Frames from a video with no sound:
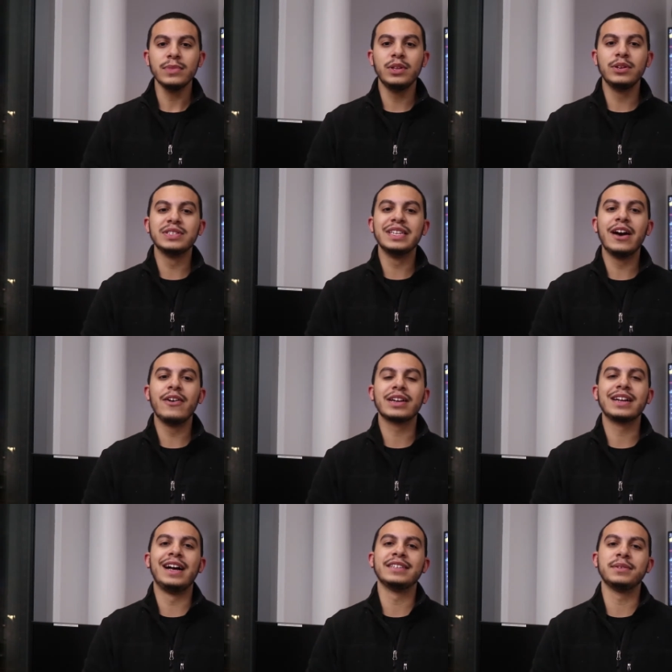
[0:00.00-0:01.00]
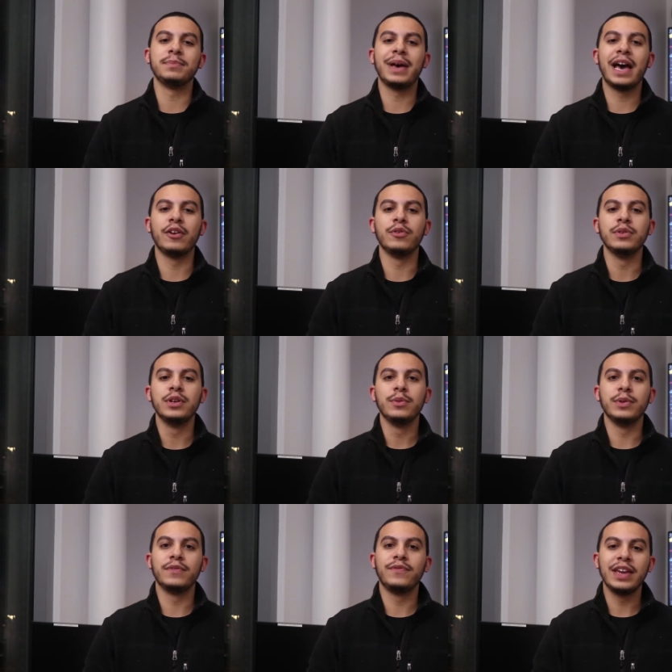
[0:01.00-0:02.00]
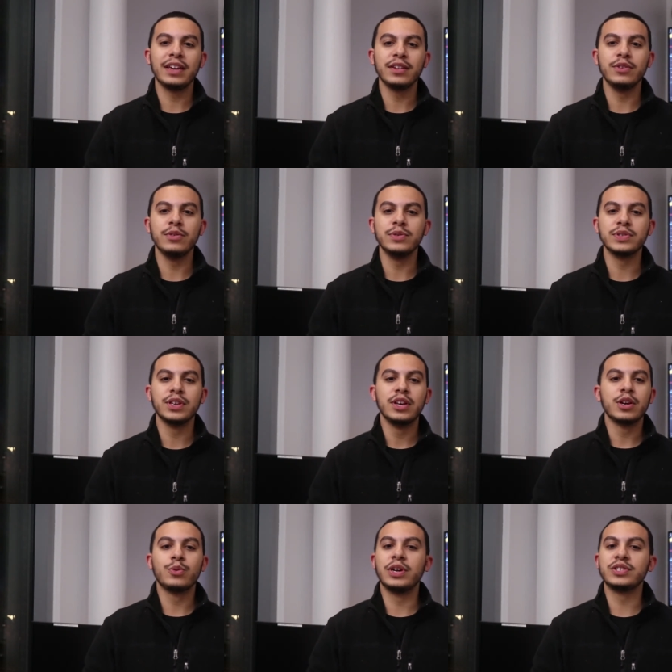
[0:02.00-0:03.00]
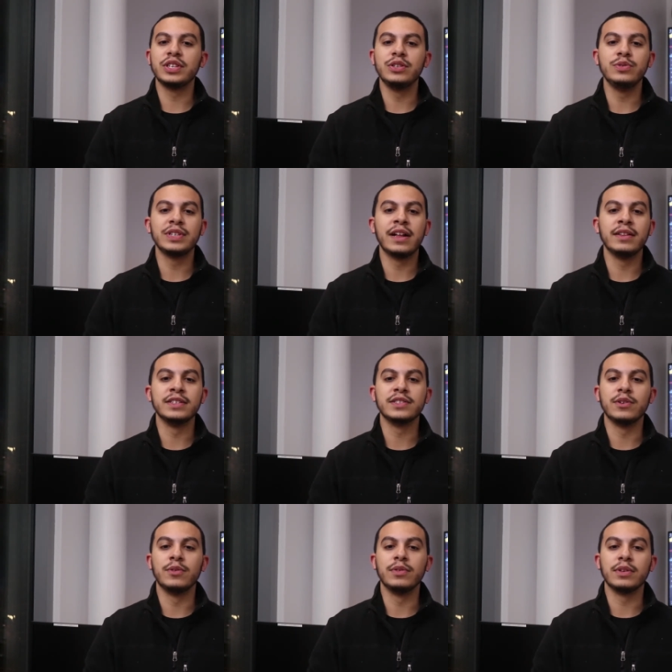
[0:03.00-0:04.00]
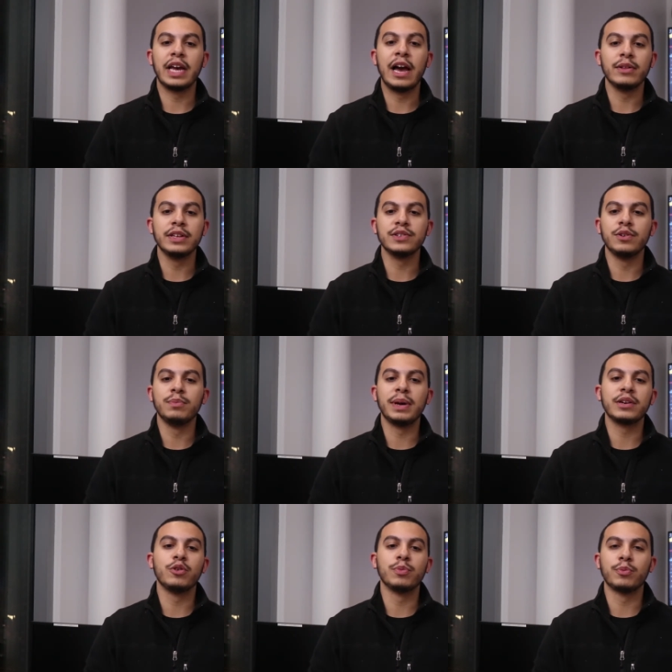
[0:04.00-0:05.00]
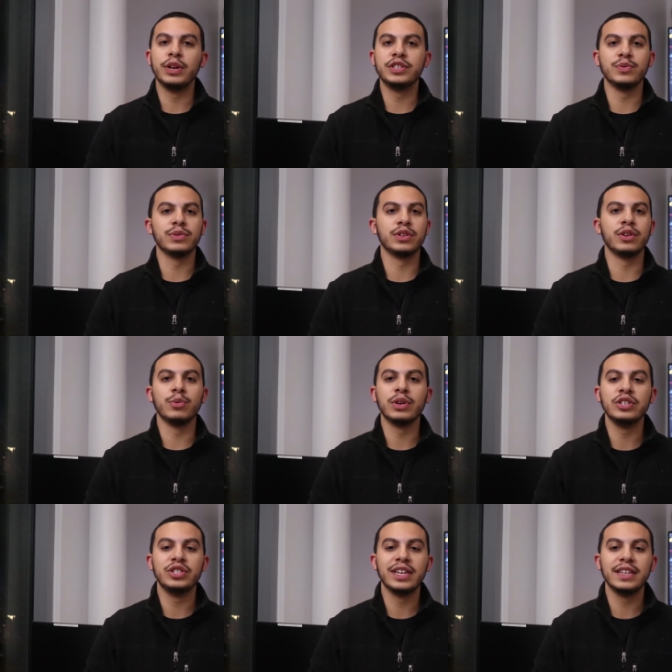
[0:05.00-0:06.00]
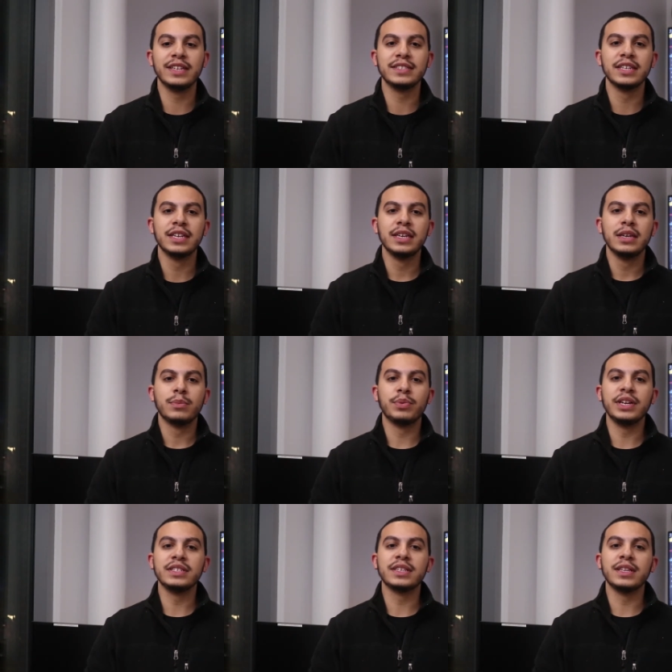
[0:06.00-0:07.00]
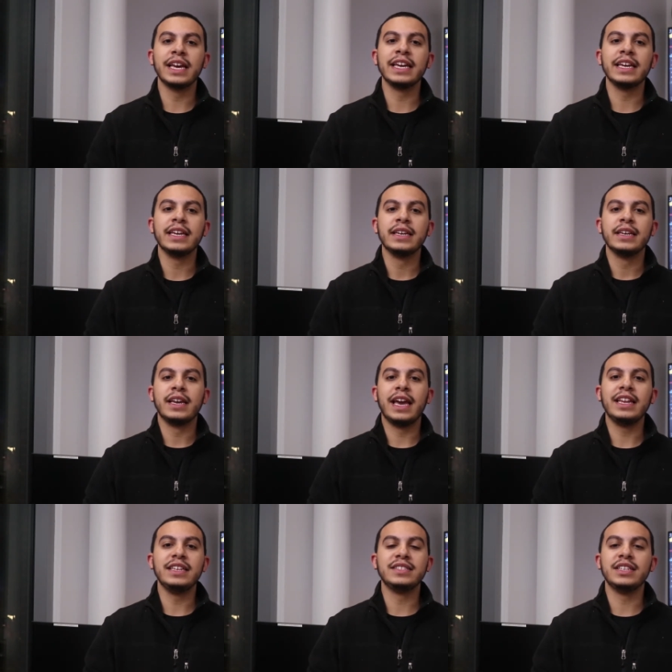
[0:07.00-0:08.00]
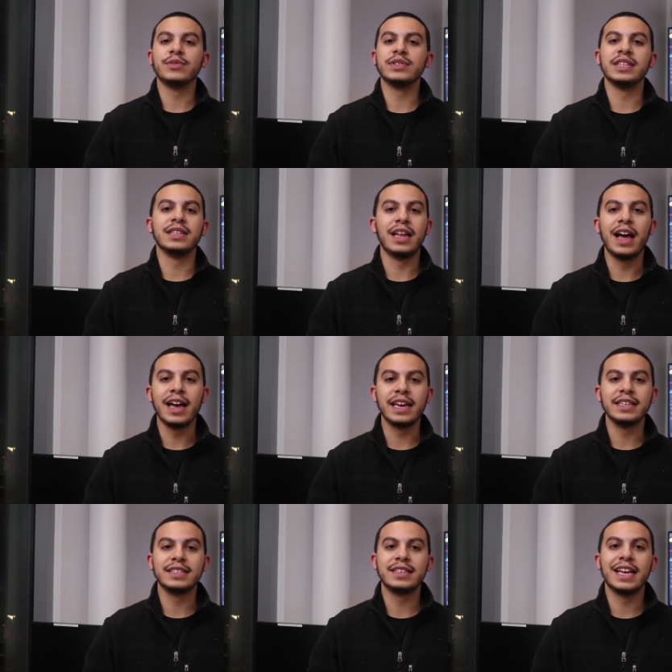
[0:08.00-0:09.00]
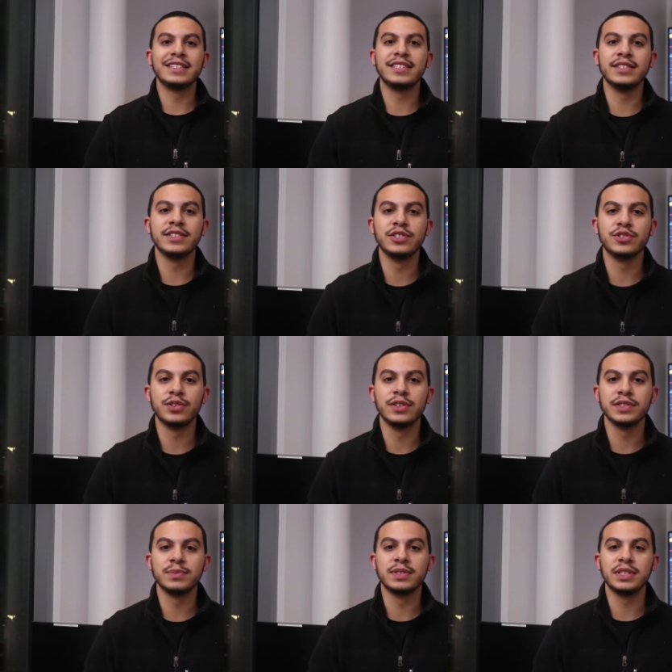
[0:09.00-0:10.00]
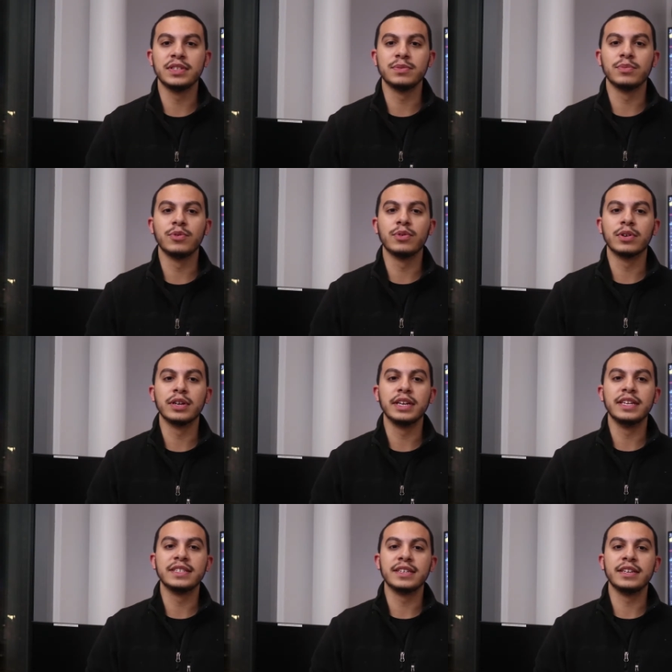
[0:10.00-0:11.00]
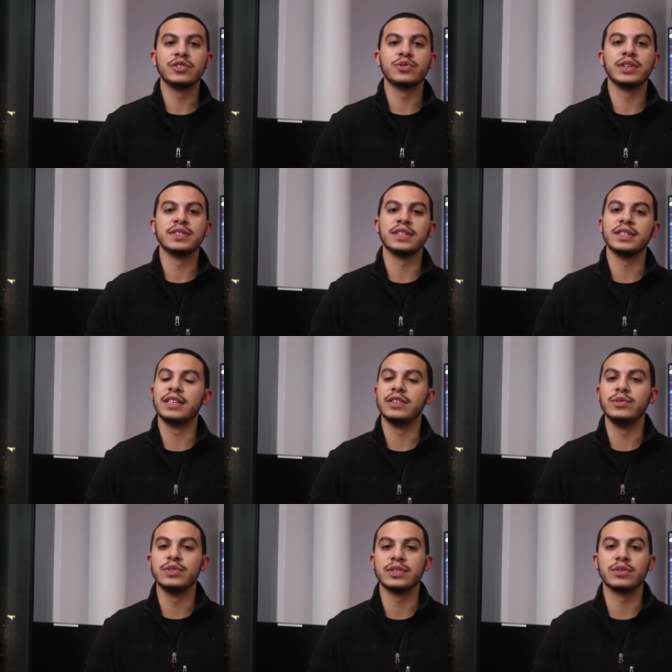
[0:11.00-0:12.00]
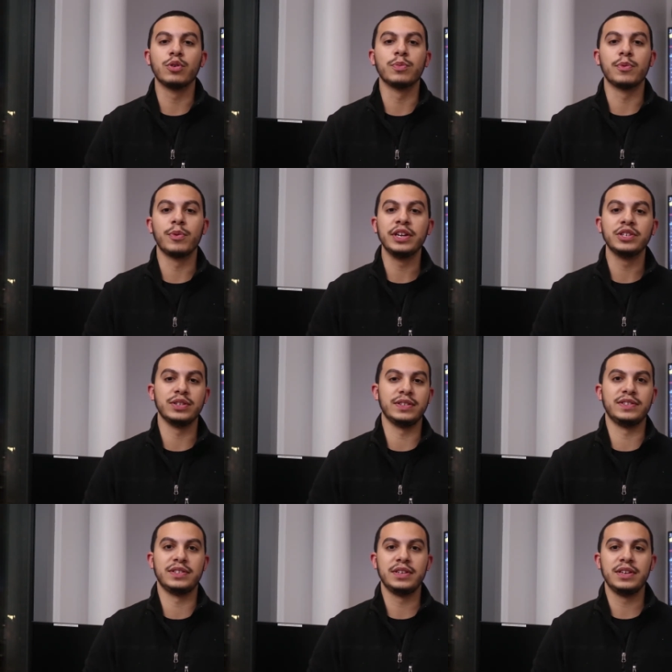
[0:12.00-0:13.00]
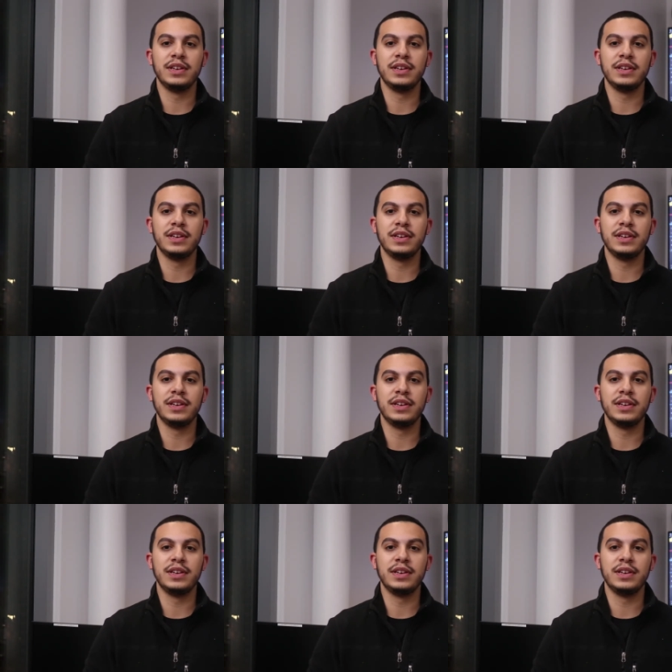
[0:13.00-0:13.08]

There is now a constant battle with fake news, questioning news outlets owned by corporations with their own agendas, bringing to light any secrets and lies that citizen journalism seems more innocent and trusting than news corporations.